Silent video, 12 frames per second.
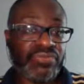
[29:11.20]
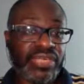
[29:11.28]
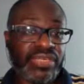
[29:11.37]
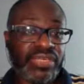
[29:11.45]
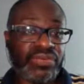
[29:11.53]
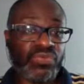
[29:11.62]

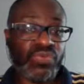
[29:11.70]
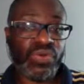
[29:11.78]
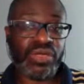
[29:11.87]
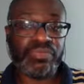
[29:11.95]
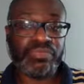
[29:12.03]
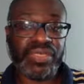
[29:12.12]
didn't
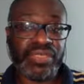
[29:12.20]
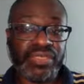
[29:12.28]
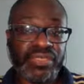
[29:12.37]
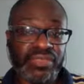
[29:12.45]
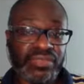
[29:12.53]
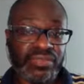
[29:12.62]
want to
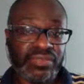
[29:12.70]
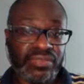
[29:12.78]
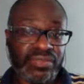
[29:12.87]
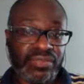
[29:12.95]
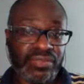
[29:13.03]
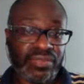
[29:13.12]
be
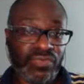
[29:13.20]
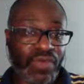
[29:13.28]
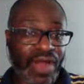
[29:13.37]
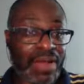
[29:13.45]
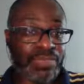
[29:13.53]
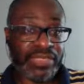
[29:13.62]

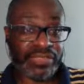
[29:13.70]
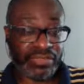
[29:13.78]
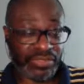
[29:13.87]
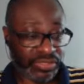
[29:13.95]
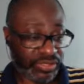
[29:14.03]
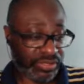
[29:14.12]

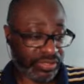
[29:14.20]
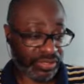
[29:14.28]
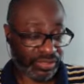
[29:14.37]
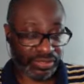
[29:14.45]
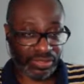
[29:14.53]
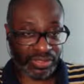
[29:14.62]
Robin
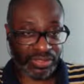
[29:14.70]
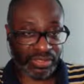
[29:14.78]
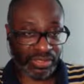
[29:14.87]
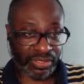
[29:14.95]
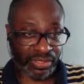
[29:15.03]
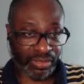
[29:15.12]
to
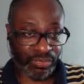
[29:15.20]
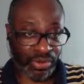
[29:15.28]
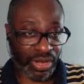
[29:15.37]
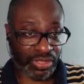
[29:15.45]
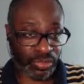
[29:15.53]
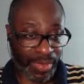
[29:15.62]

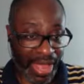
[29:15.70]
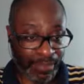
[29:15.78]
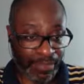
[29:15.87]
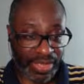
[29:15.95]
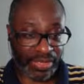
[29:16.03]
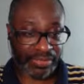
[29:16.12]
LeBron's
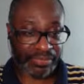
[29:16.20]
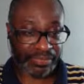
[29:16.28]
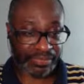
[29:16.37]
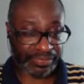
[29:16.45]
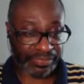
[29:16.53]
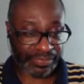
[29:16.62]
Batman.
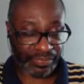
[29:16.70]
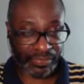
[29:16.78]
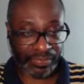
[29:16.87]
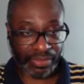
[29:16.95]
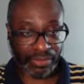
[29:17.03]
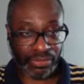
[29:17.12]

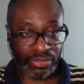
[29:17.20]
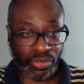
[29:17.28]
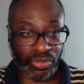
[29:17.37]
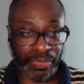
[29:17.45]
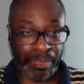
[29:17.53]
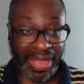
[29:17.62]

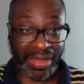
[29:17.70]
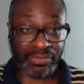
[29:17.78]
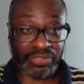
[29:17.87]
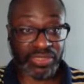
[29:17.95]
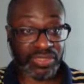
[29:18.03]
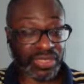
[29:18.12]
So he
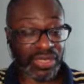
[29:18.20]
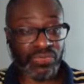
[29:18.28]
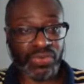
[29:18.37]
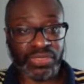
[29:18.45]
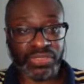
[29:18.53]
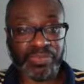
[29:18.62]
bounced. He said he
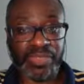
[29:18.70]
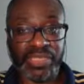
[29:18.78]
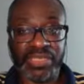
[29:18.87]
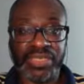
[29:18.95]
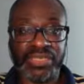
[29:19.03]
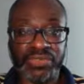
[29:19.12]
wanted to be
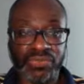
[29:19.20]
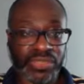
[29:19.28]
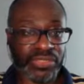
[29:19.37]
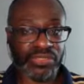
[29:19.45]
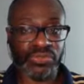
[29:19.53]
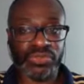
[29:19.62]
a leader and
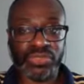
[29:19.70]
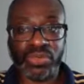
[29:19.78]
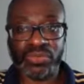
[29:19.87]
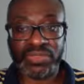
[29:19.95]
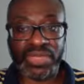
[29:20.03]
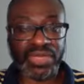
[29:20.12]
wanted to do his
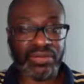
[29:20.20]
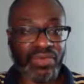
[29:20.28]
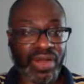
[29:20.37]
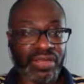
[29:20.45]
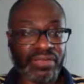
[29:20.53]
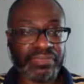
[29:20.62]
own thing,
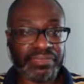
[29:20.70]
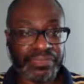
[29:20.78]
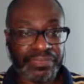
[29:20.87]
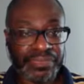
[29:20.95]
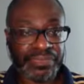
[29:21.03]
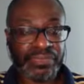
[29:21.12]
right?
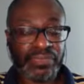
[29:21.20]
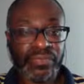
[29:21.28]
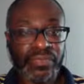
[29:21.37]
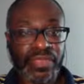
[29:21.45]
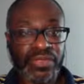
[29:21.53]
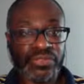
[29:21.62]

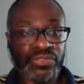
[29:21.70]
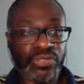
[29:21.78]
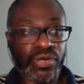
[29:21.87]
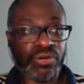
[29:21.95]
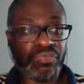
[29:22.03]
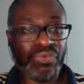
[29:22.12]
You
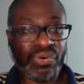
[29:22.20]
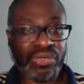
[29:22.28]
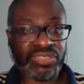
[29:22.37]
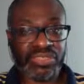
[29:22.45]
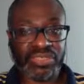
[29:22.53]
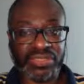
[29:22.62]
go to
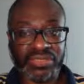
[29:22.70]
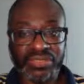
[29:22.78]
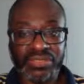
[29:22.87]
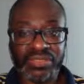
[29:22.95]
Boston,